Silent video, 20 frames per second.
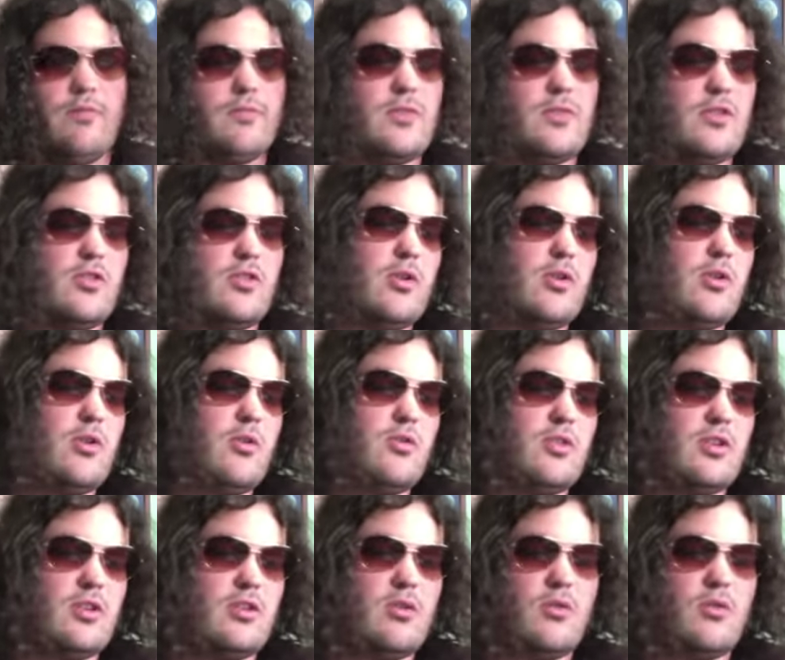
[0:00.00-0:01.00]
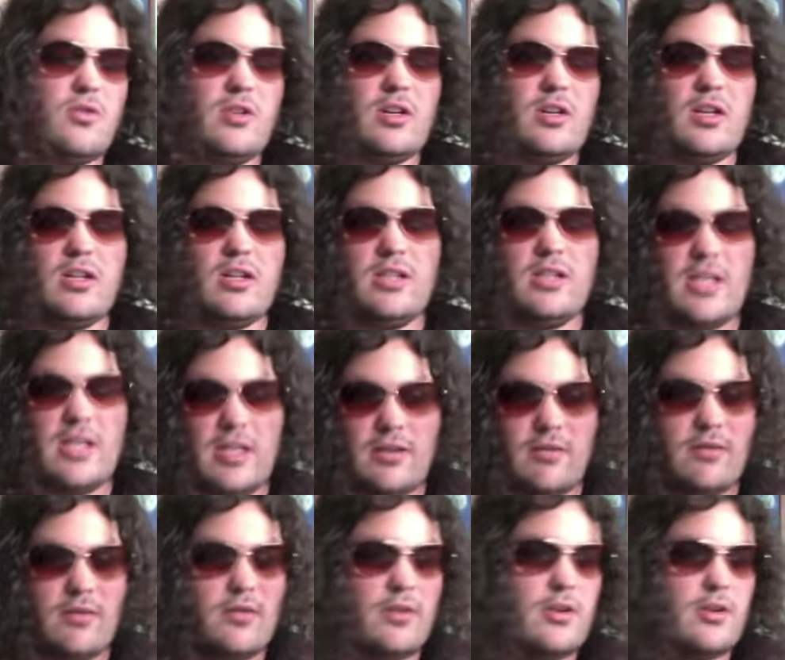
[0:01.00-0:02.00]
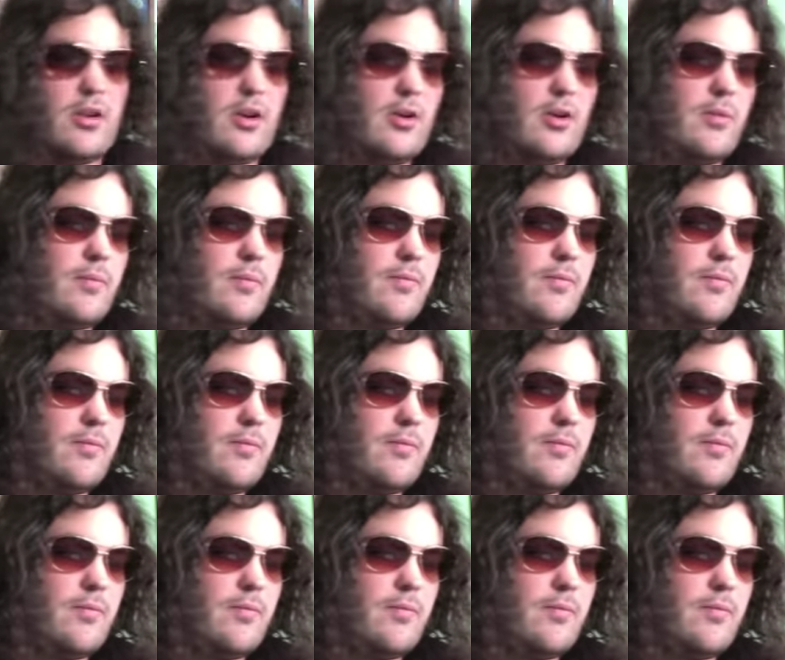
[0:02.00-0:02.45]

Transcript: So he goes and goes and uh, leaves, you know.